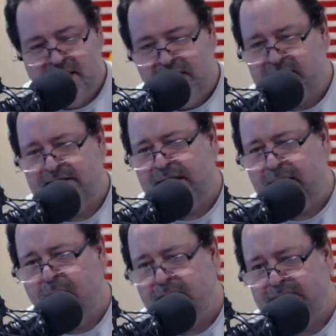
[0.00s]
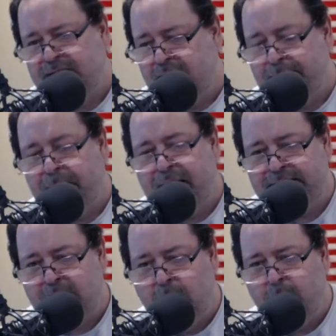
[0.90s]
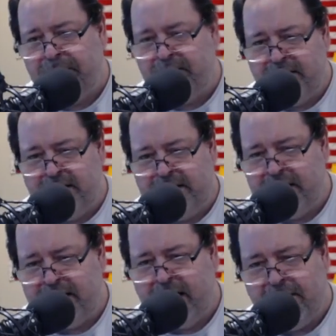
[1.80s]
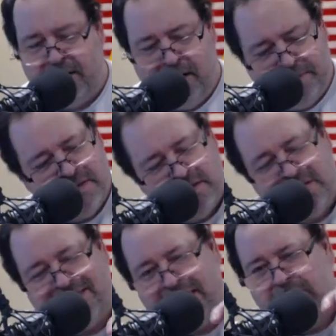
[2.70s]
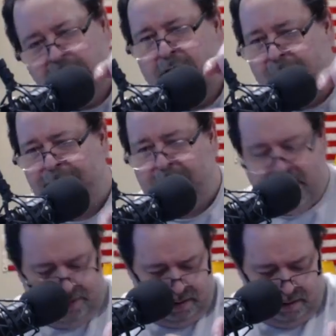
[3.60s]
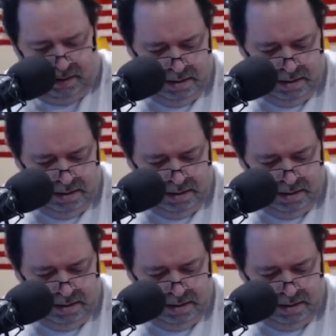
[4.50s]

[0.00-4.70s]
the second hardest thing on the planet to open and to get it out of there, but dig that crap out of there